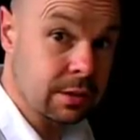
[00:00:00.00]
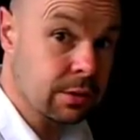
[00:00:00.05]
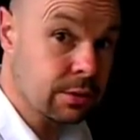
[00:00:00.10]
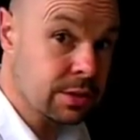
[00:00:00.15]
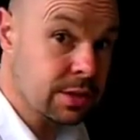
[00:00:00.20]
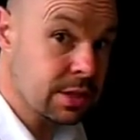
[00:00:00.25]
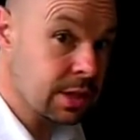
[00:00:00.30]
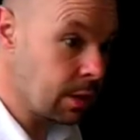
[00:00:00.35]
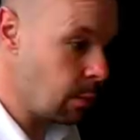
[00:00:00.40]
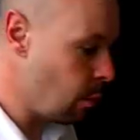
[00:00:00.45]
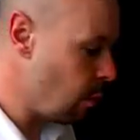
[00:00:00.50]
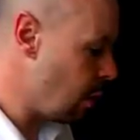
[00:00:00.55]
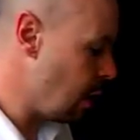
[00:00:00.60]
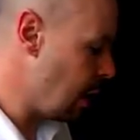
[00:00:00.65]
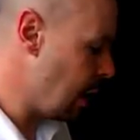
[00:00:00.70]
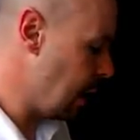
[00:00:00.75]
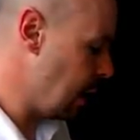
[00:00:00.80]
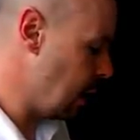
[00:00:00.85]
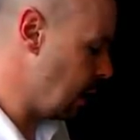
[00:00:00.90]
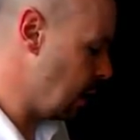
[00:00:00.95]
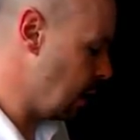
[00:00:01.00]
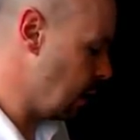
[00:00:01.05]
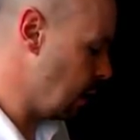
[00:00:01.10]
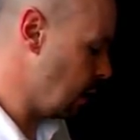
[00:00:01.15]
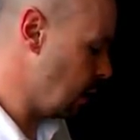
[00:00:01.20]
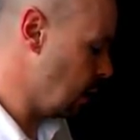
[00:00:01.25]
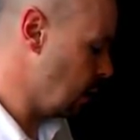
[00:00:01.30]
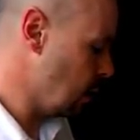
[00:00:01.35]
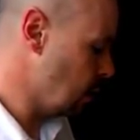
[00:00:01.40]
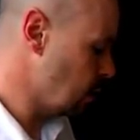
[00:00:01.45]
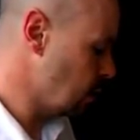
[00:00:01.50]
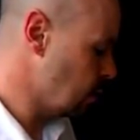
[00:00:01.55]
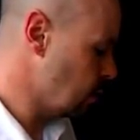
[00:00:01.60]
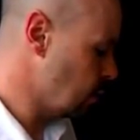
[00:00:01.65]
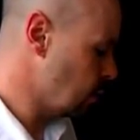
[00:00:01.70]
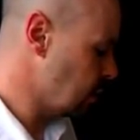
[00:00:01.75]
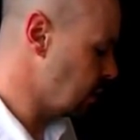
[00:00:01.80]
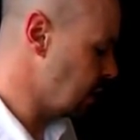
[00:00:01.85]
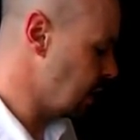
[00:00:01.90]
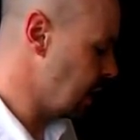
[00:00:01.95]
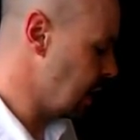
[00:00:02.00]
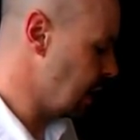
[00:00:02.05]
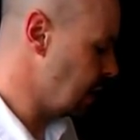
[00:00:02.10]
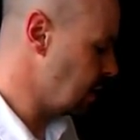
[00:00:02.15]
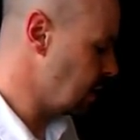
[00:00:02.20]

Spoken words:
you'll see why towards the